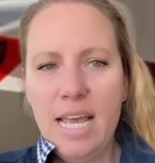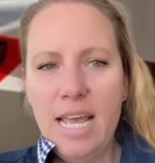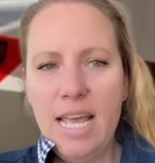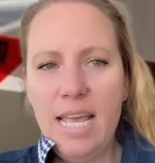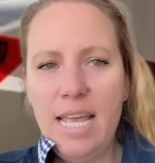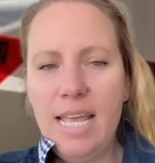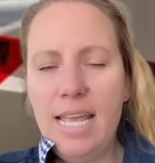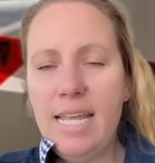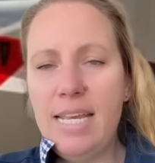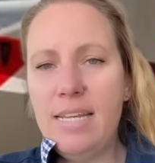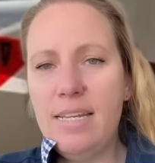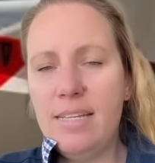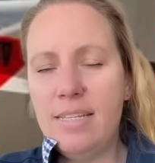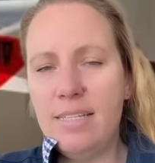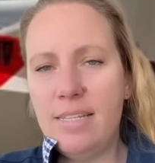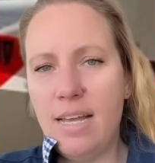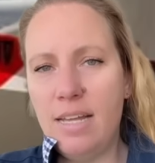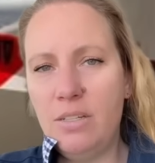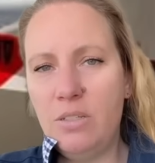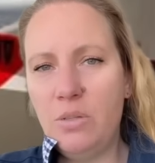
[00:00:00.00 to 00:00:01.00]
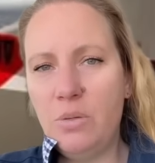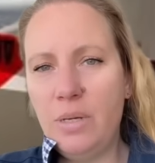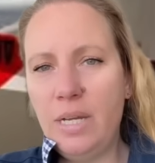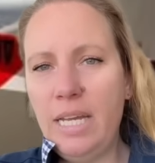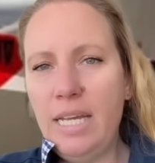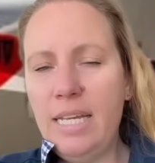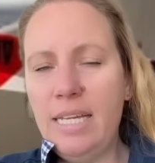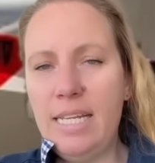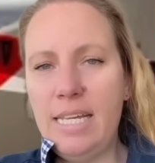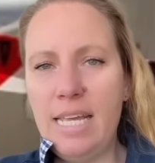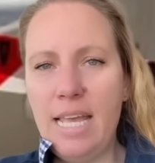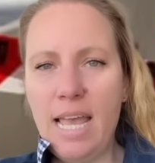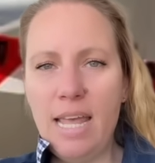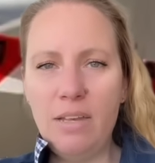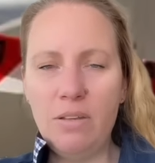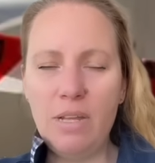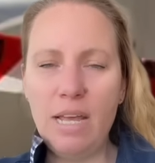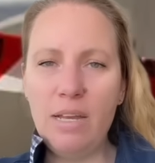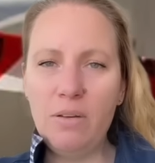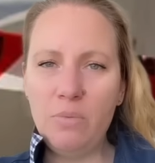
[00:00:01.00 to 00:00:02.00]
in Santorini.
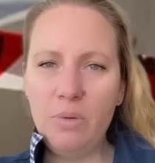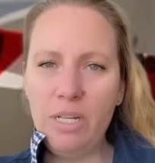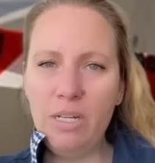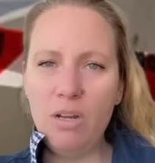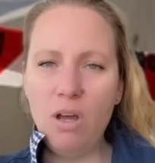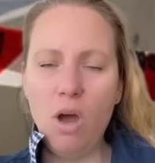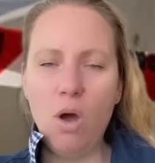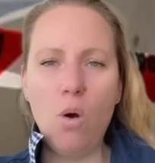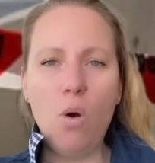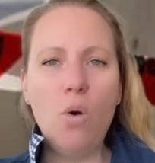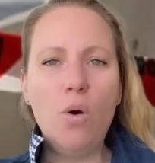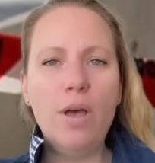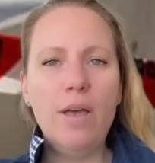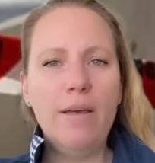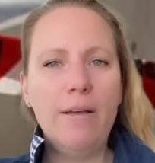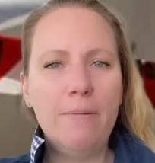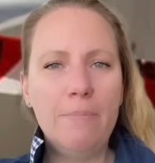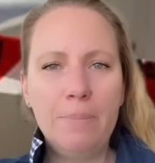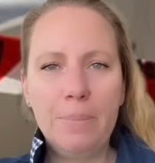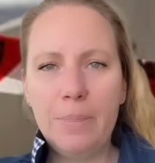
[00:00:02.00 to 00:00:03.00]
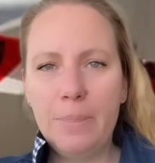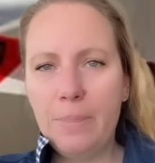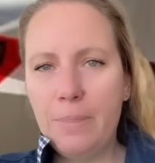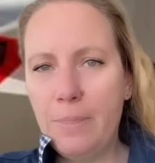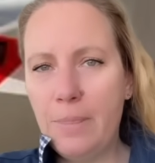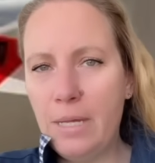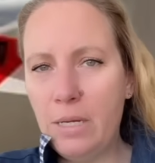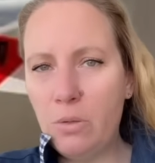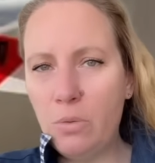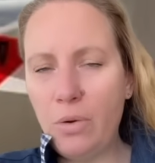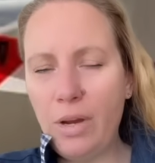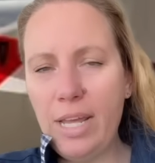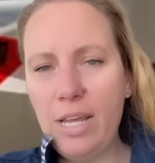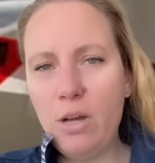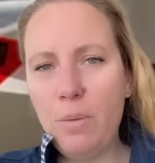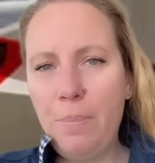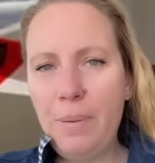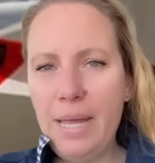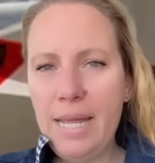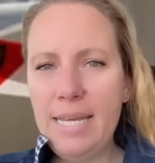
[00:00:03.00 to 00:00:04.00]
And we know the Greek
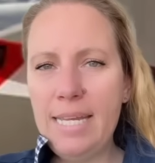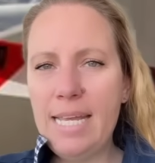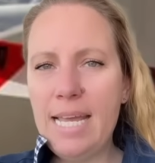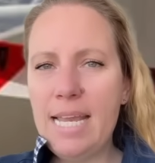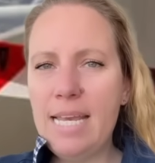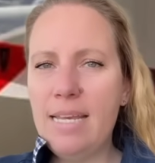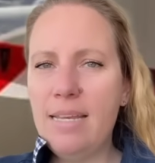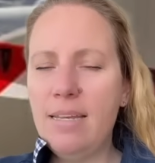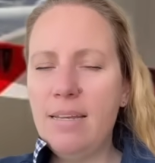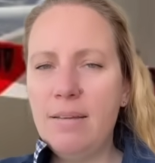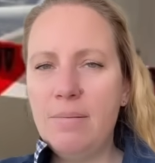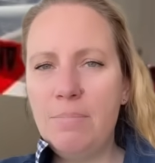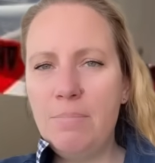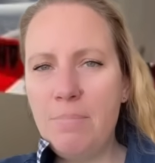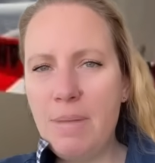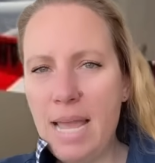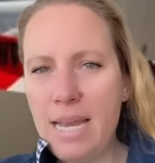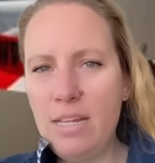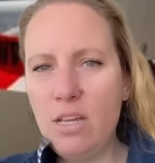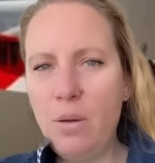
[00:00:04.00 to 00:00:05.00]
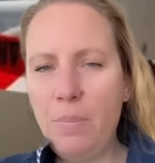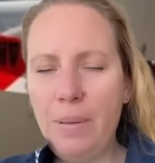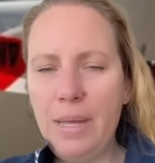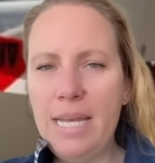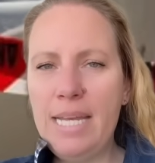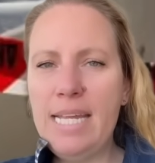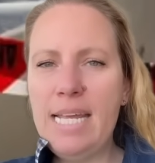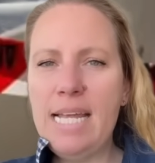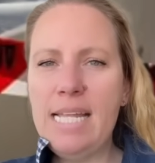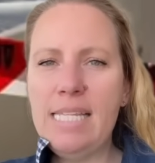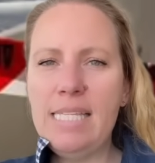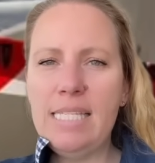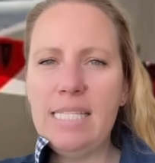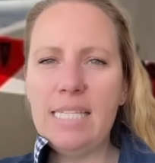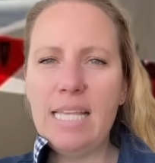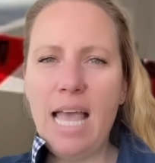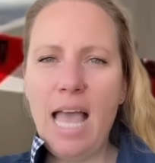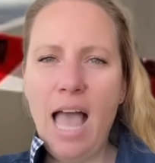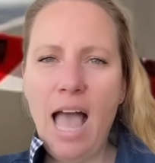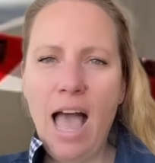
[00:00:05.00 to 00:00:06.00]
opinion, many
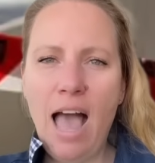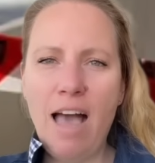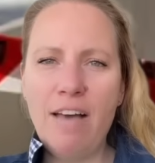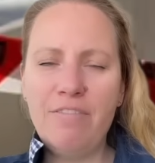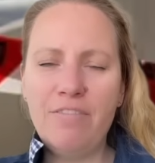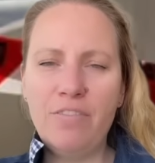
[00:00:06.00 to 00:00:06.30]
opinions have